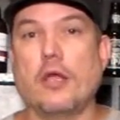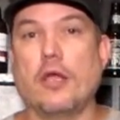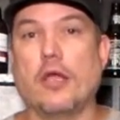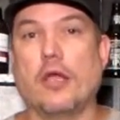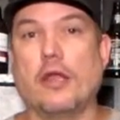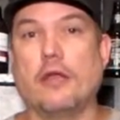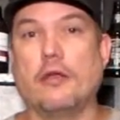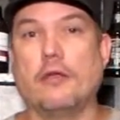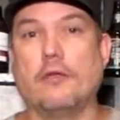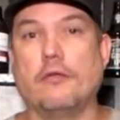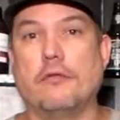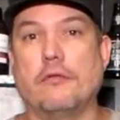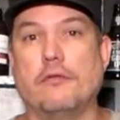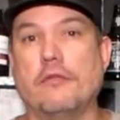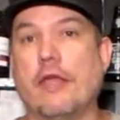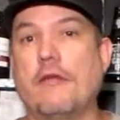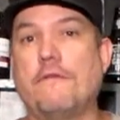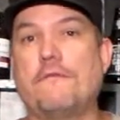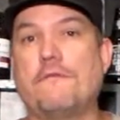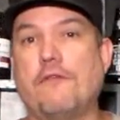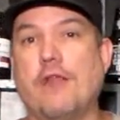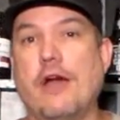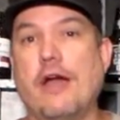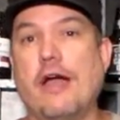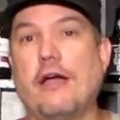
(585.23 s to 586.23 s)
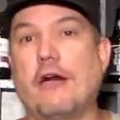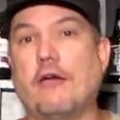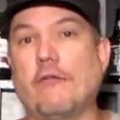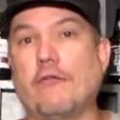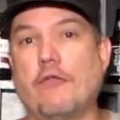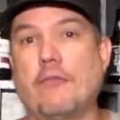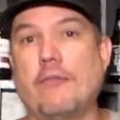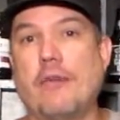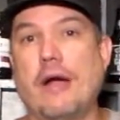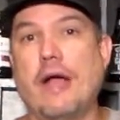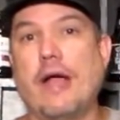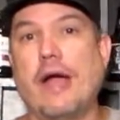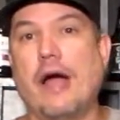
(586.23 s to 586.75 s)
and they fly
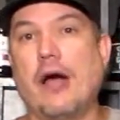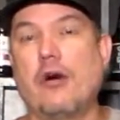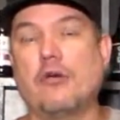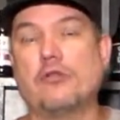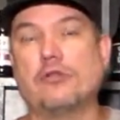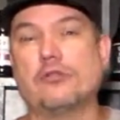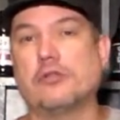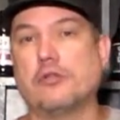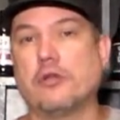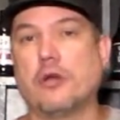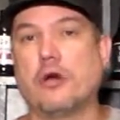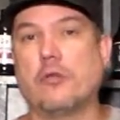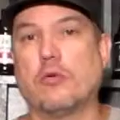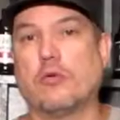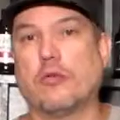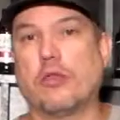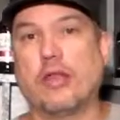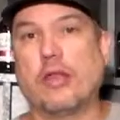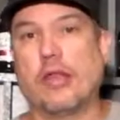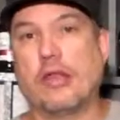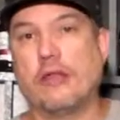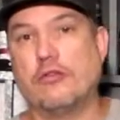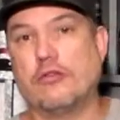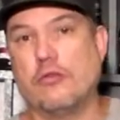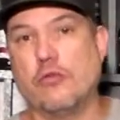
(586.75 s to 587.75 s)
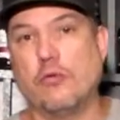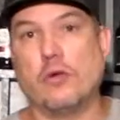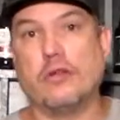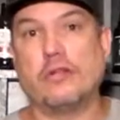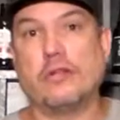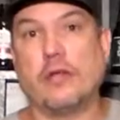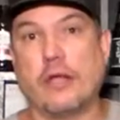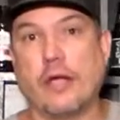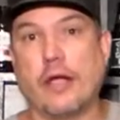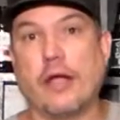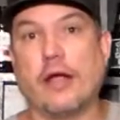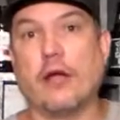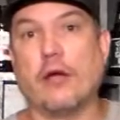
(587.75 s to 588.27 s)
over my house lower than they do
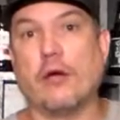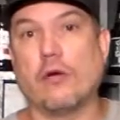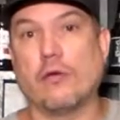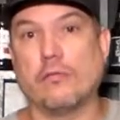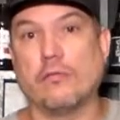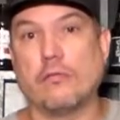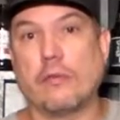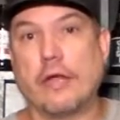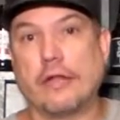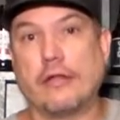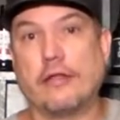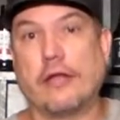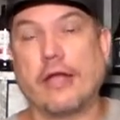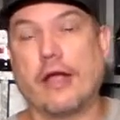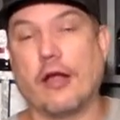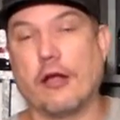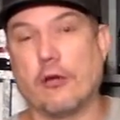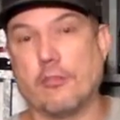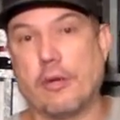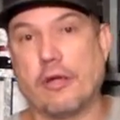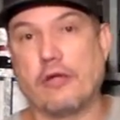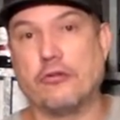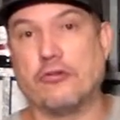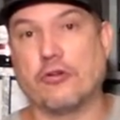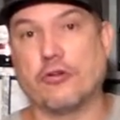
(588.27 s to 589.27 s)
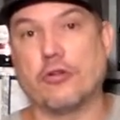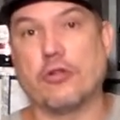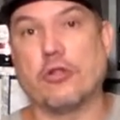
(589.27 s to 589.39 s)
at the air base.